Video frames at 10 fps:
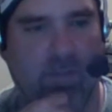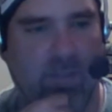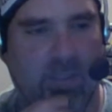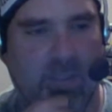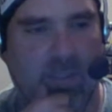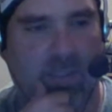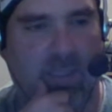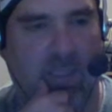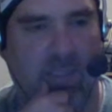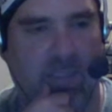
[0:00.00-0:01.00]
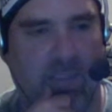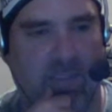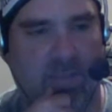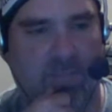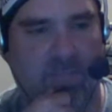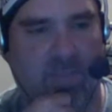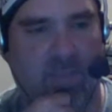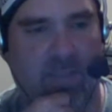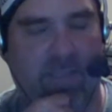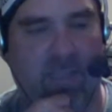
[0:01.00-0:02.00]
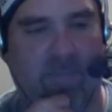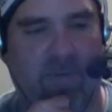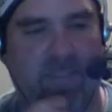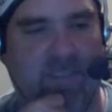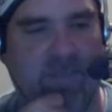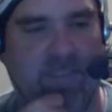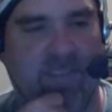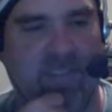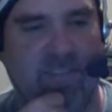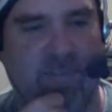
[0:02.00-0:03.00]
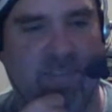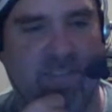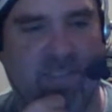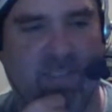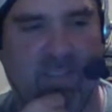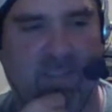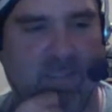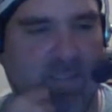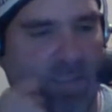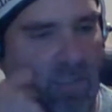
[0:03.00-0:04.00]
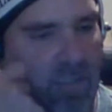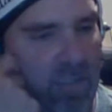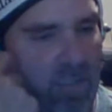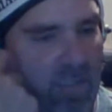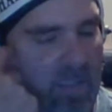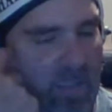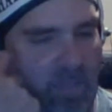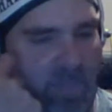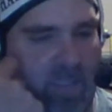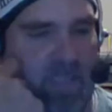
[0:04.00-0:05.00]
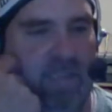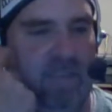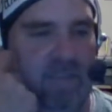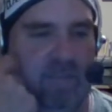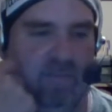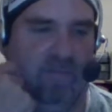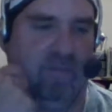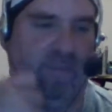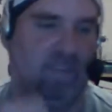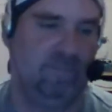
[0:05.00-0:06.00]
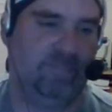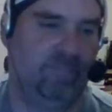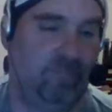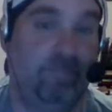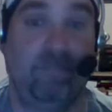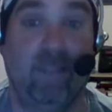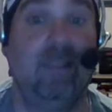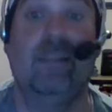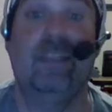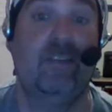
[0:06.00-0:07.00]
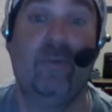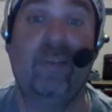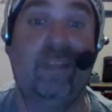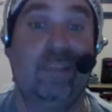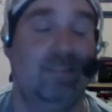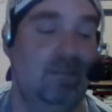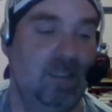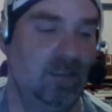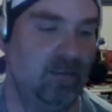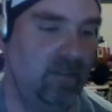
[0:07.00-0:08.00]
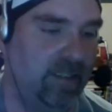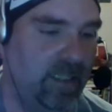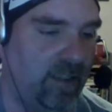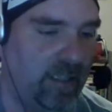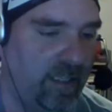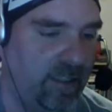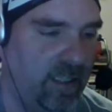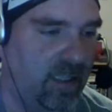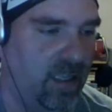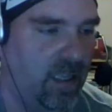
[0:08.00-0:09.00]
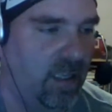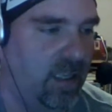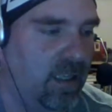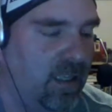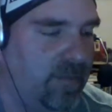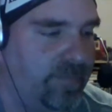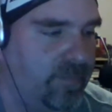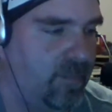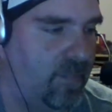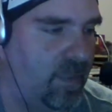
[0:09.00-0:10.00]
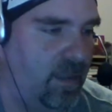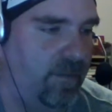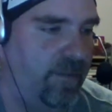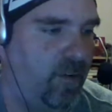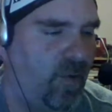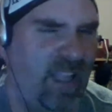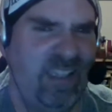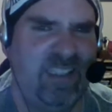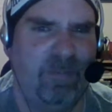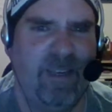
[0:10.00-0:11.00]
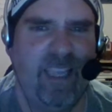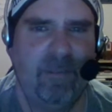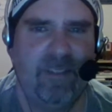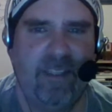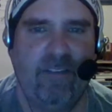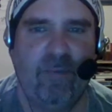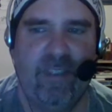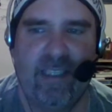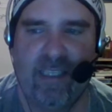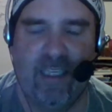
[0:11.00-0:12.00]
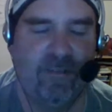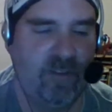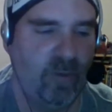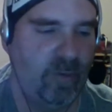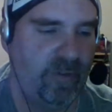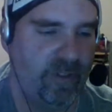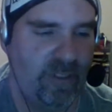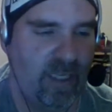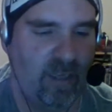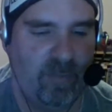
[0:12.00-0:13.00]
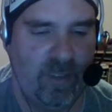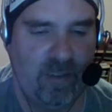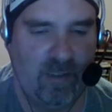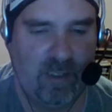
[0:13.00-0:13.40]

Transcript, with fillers: Uh, uh, Daniel Bryan beats up uh, Baron Corbin a lot. I'll tell you what, it, it, set up a dream match: Daniel Bryan versus Shinsuke Nakamura. Oh boy, if they were still in New Japan. Wow.